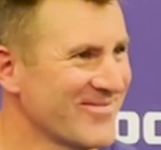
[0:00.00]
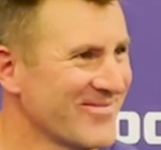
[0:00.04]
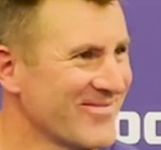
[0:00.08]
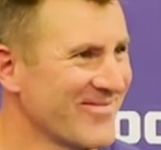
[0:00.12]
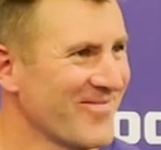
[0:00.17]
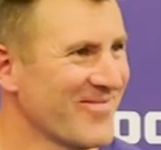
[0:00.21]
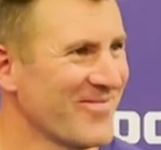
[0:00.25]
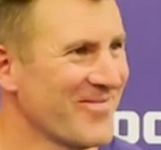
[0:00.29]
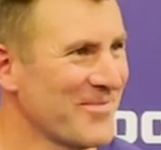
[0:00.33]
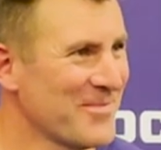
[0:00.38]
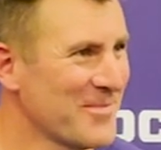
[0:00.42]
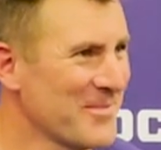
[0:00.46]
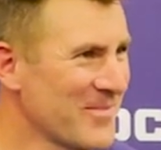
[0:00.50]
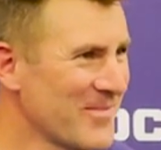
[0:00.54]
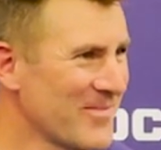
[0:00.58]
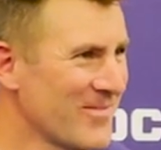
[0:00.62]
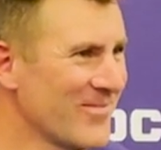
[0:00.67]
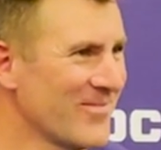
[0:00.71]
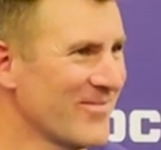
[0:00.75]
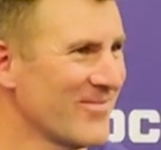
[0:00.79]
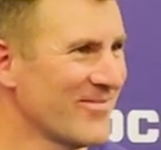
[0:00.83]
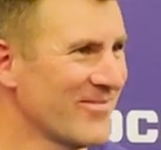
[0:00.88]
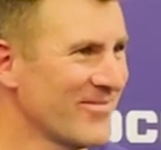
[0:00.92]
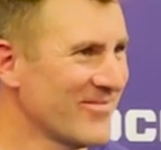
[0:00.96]
just on the very
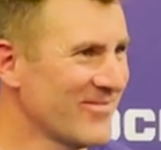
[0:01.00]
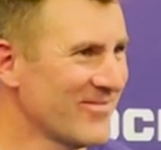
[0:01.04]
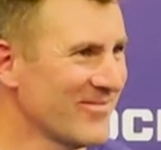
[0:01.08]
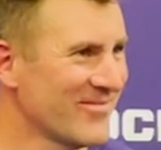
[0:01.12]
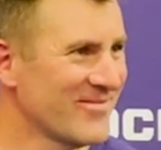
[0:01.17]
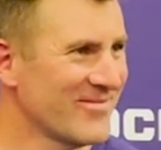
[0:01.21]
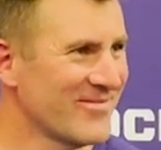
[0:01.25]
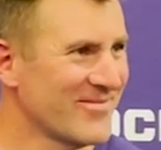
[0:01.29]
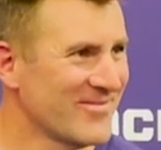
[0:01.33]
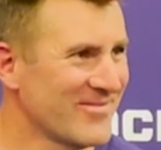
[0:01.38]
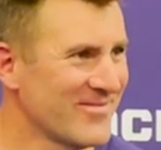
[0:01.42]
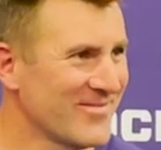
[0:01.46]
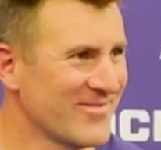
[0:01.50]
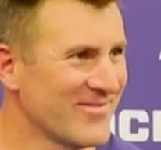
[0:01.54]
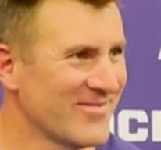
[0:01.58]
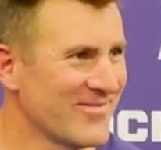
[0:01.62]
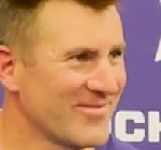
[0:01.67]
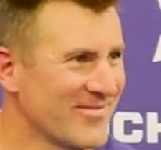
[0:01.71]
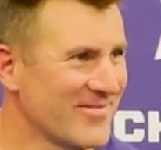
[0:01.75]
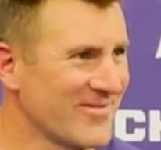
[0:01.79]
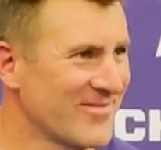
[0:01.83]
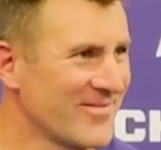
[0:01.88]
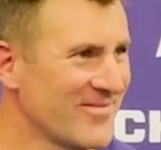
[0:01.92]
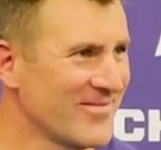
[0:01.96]
few number of the games they
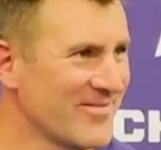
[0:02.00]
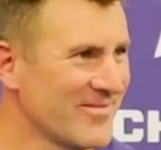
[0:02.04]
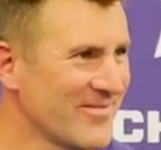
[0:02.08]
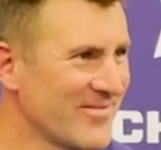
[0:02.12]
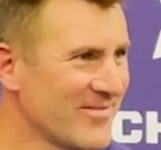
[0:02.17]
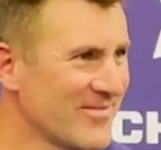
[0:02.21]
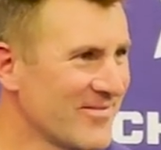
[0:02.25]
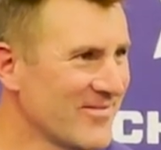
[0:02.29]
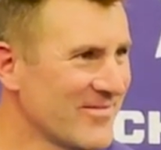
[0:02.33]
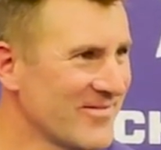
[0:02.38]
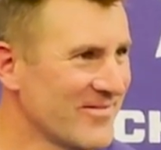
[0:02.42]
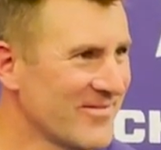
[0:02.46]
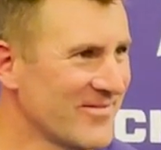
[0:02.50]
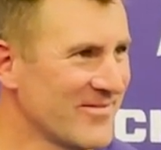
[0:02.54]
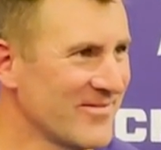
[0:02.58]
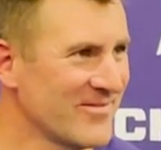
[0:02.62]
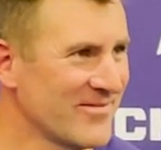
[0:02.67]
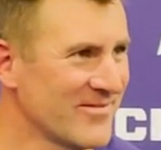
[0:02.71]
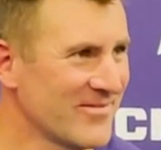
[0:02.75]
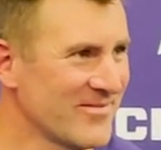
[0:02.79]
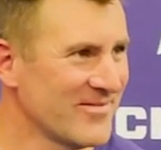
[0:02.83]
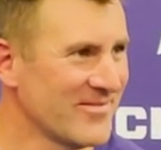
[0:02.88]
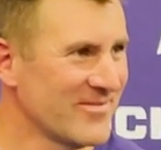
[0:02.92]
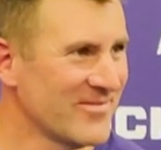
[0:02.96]
played last year, but
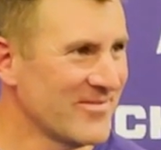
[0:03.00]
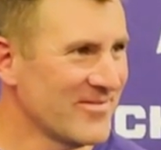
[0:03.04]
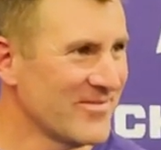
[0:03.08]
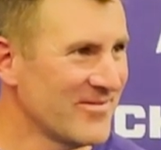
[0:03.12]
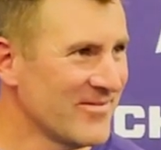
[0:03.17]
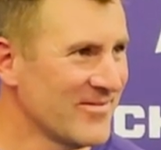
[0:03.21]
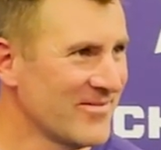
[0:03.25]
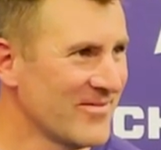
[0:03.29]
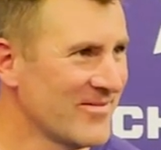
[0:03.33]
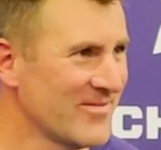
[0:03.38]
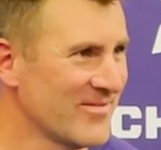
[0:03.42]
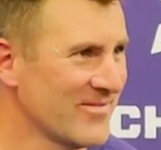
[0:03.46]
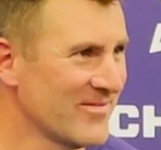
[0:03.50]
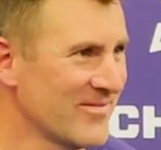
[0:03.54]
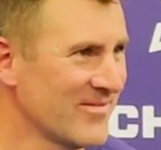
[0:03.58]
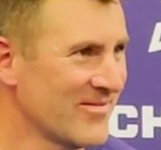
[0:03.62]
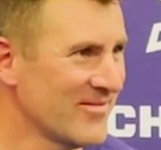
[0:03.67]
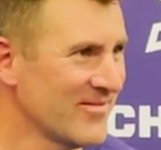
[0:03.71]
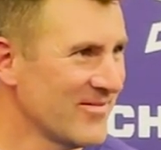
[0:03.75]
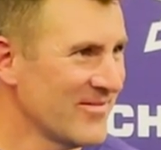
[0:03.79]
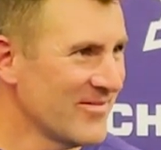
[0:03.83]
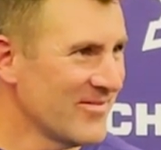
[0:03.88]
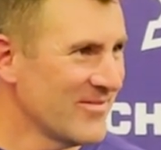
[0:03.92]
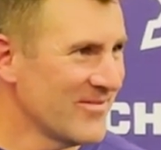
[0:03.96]
the big turnover they
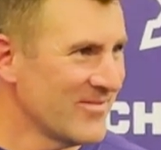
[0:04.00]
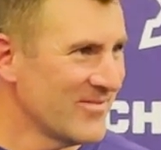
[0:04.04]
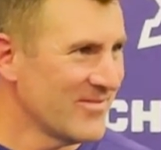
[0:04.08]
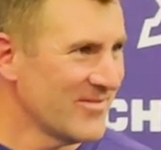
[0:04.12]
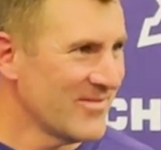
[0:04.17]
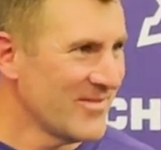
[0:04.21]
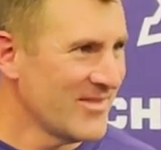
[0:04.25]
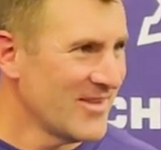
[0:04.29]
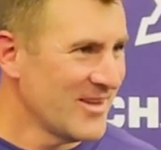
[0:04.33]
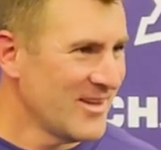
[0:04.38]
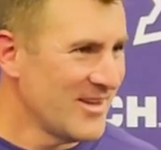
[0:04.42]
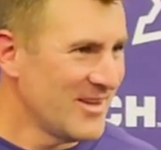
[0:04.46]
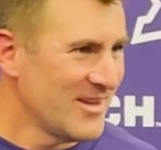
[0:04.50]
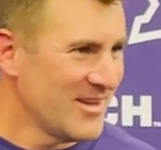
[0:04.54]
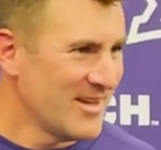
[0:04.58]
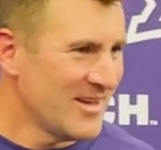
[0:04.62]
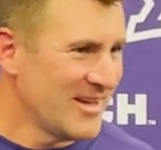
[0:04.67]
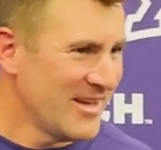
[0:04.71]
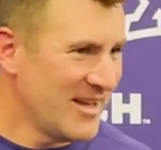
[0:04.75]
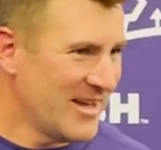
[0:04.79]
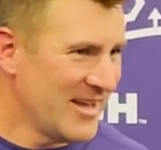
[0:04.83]
did have on offense?